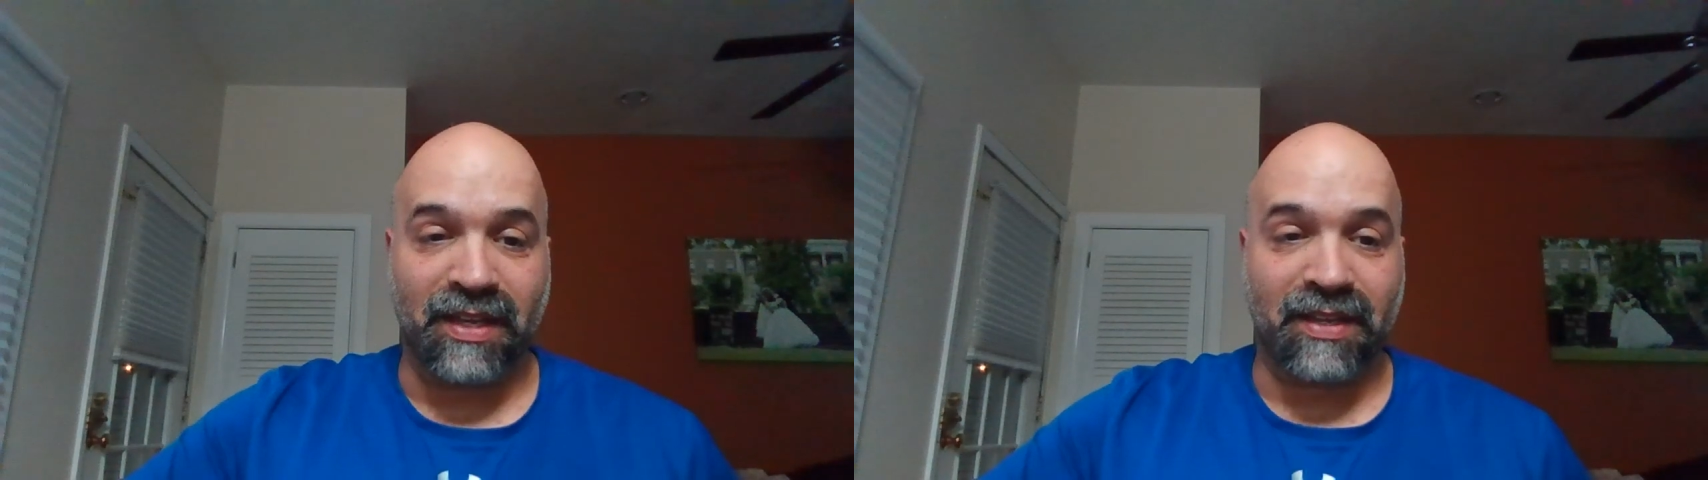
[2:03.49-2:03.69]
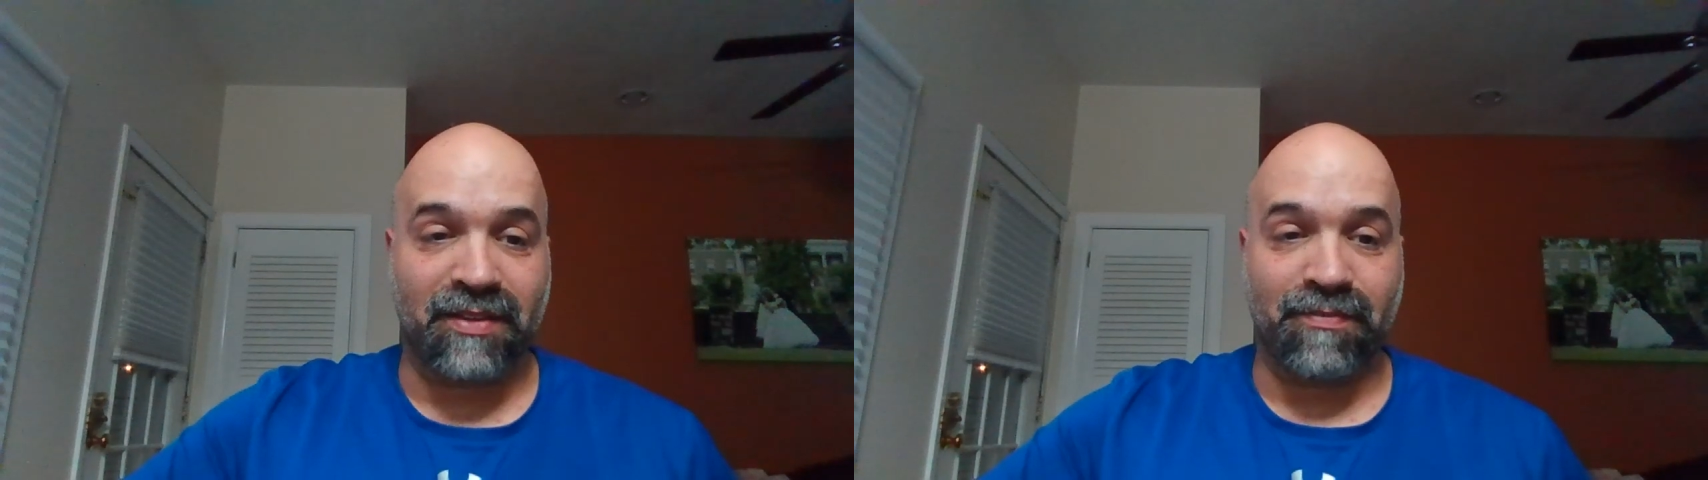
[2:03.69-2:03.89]

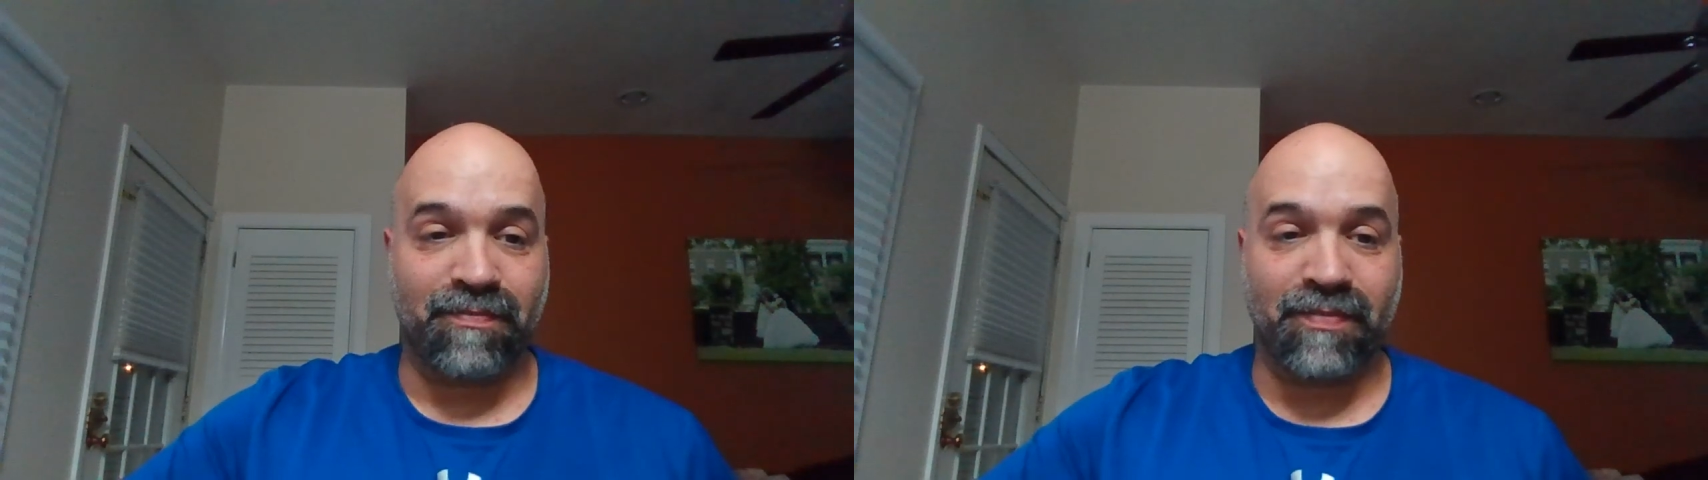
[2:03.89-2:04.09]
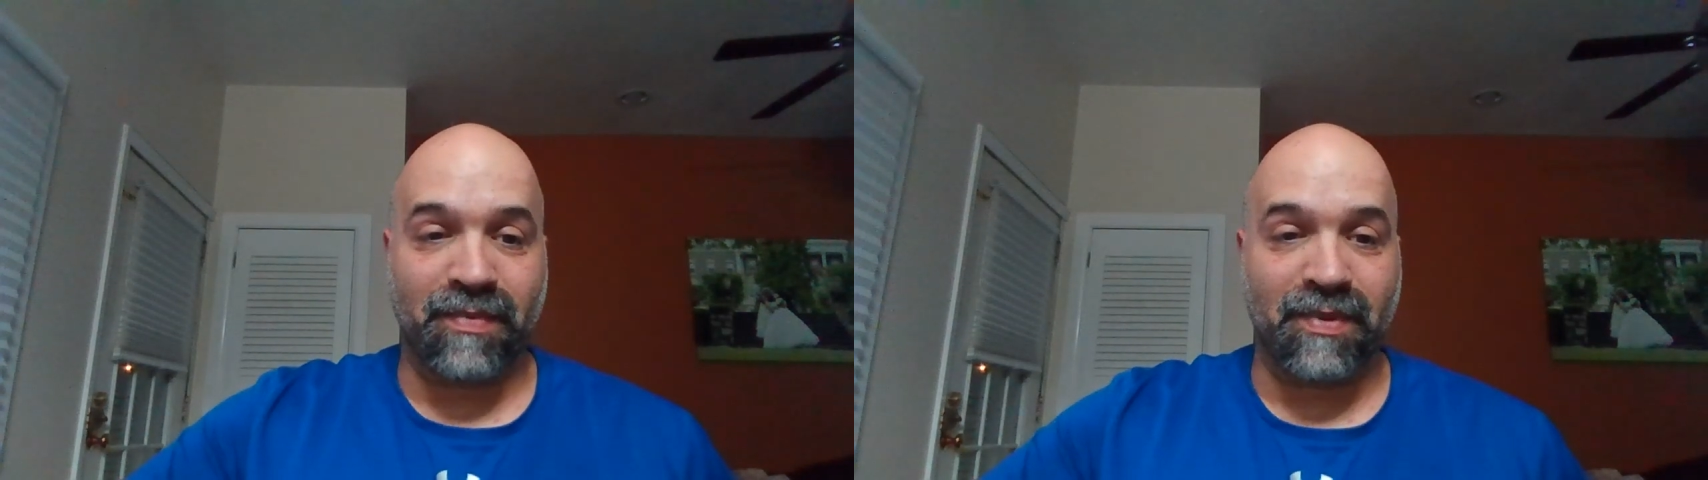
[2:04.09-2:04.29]
Like,
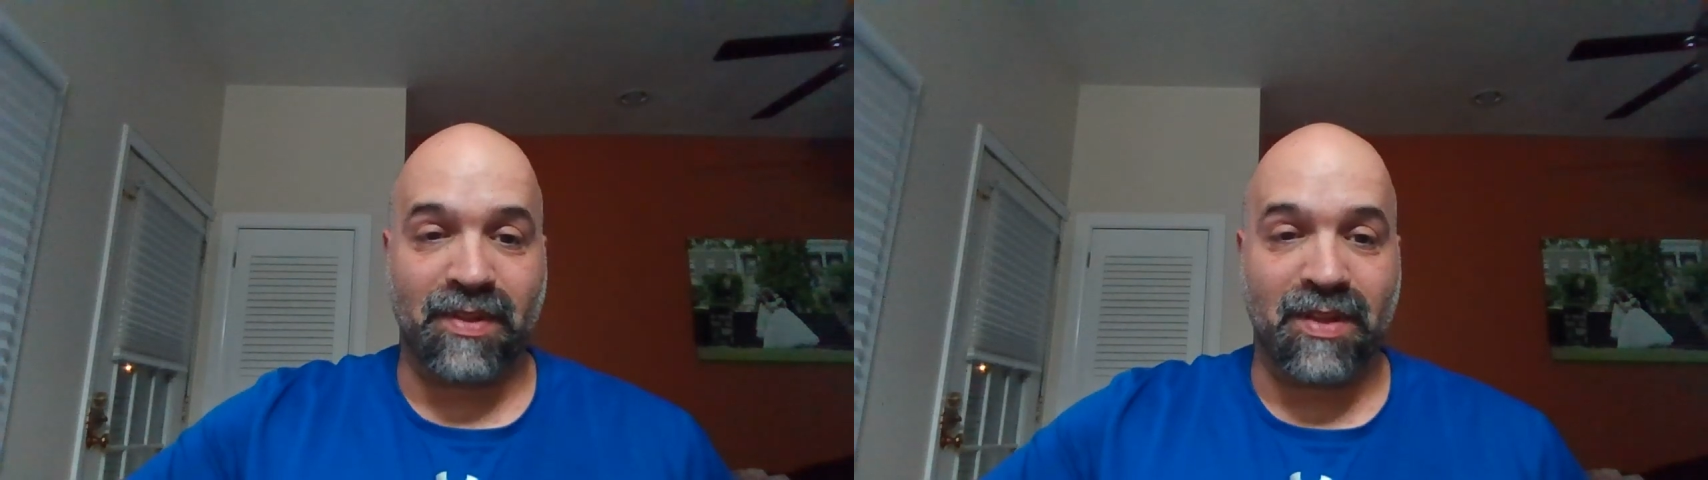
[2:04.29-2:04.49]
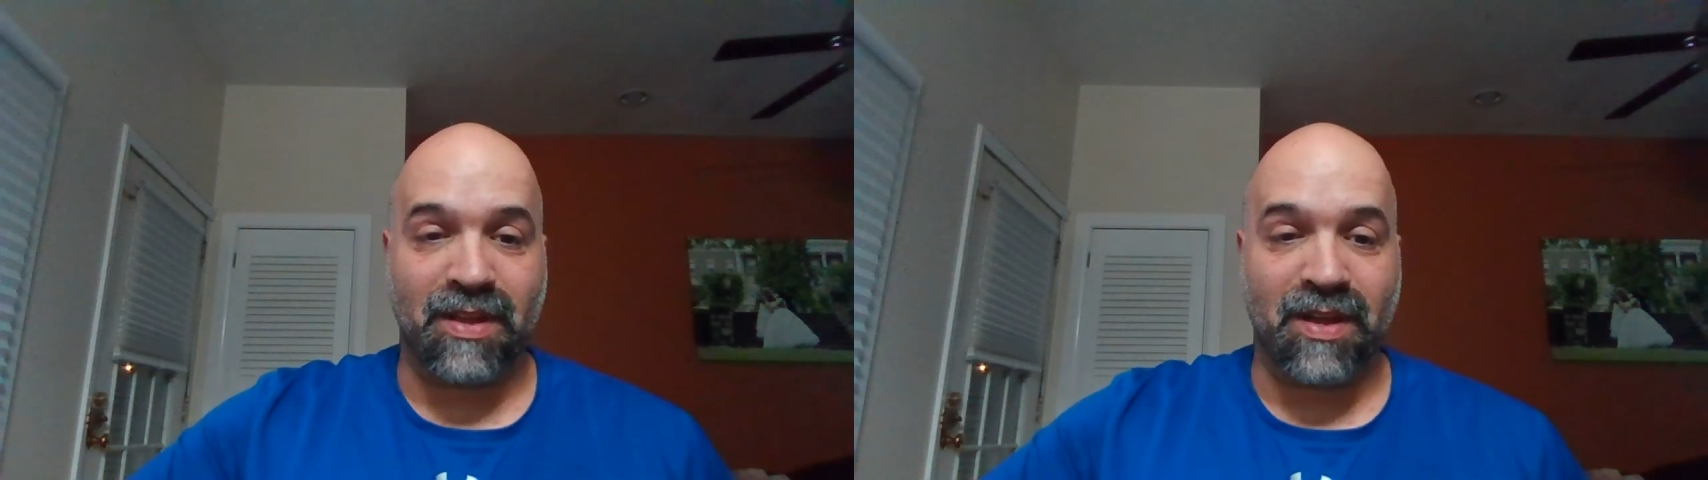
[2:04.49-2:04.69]

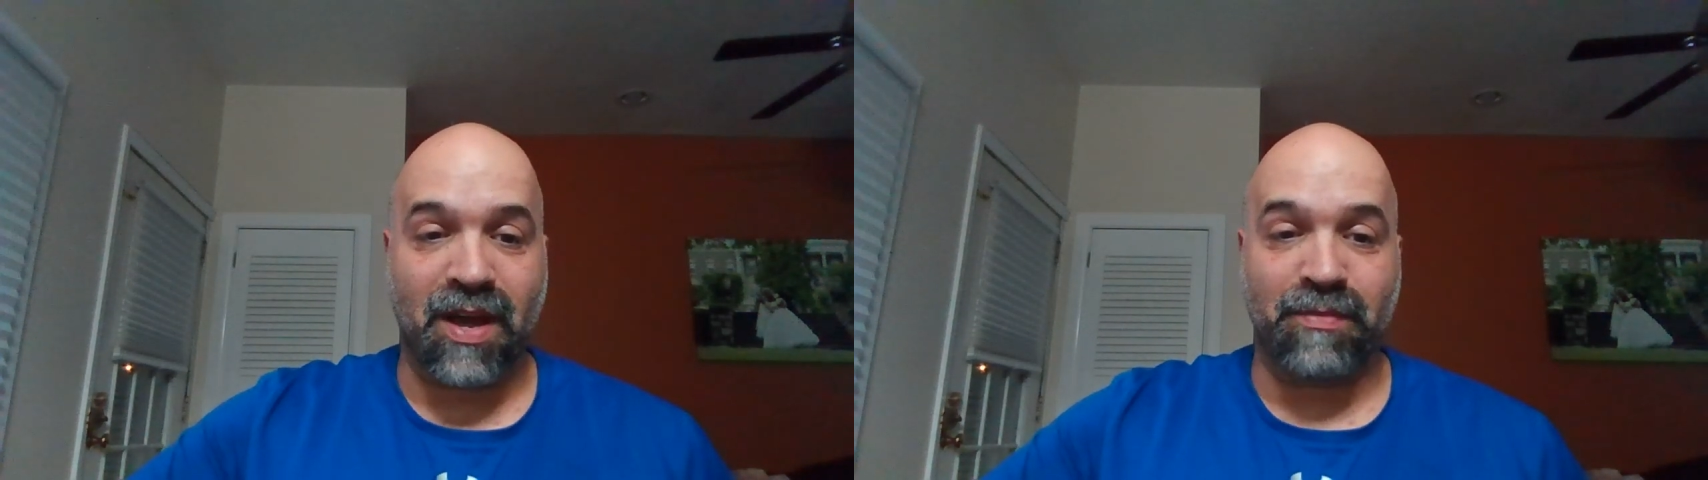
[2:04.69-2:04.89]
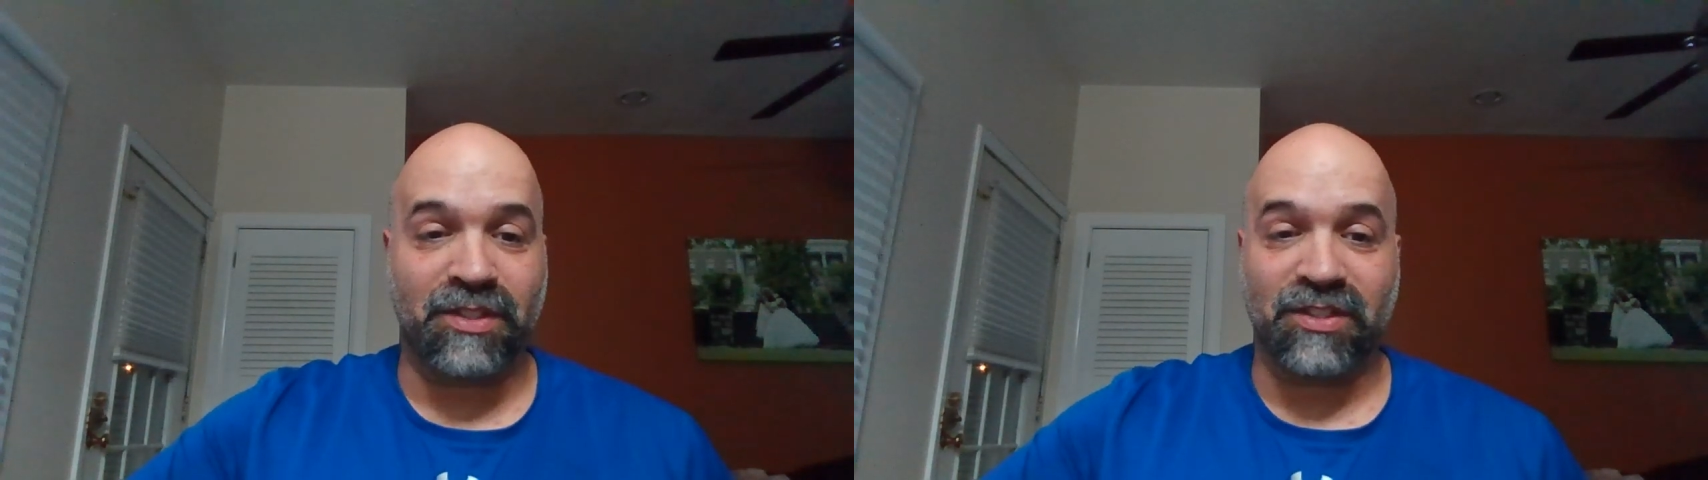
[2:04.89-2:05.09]

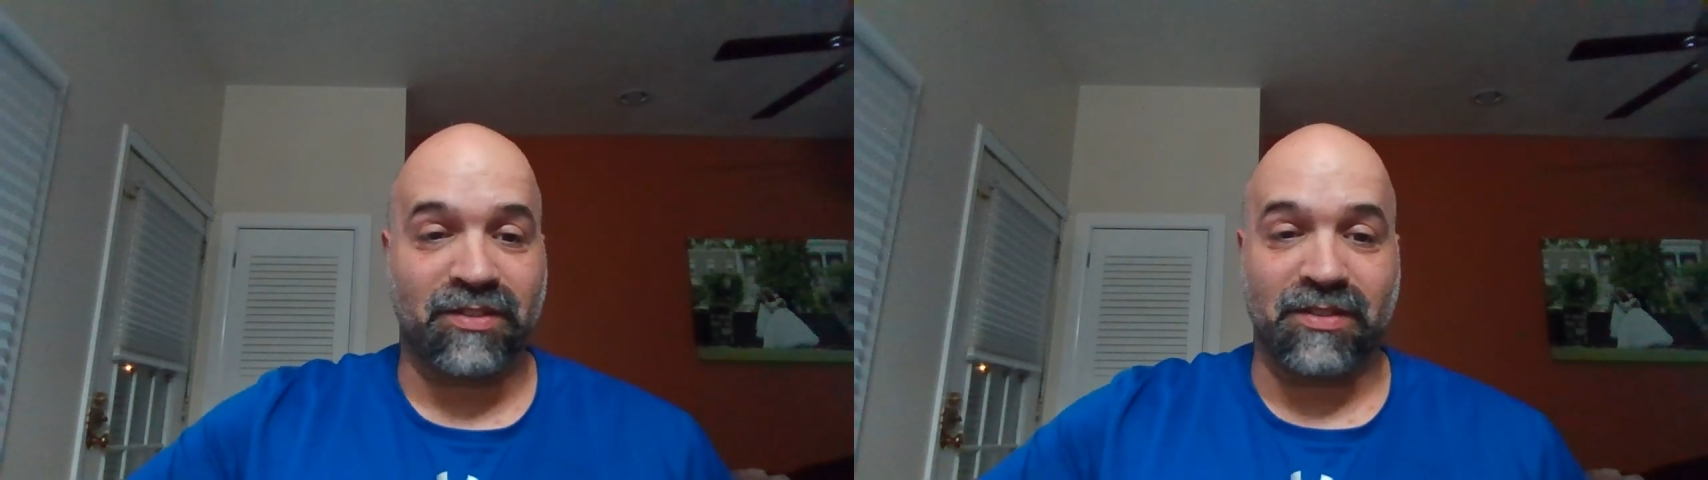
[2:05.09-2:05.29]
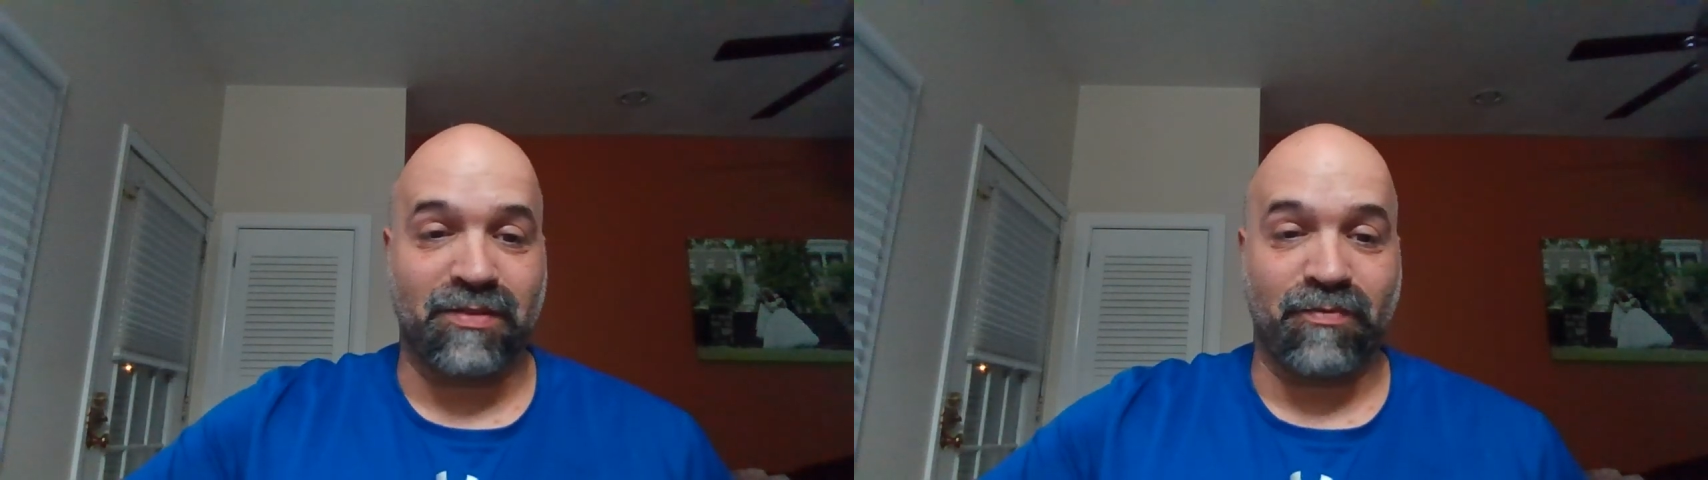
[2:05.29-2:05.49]
I'm just